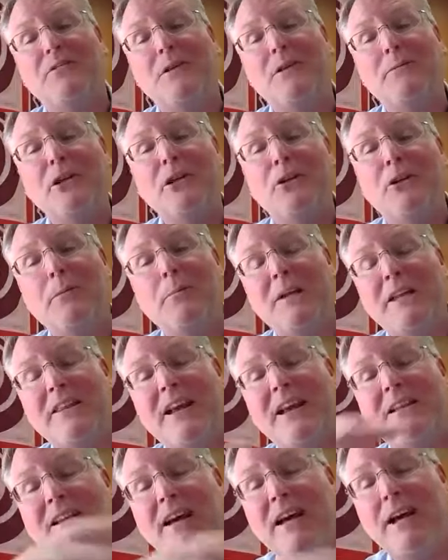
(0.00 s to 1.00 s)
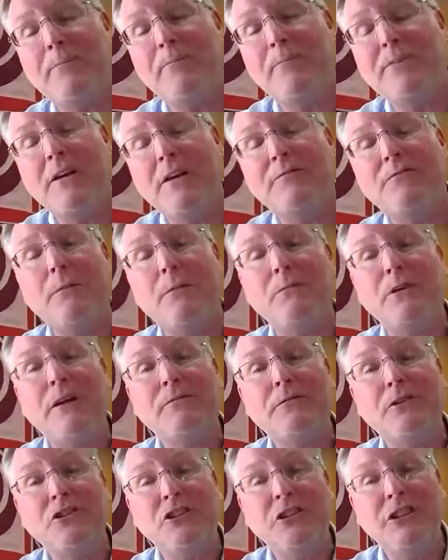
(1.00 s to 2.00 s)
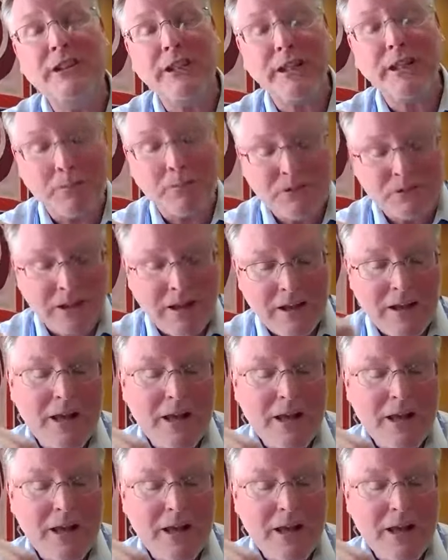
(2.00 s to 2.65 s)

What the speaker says: from Europe at that time, from refugee camps.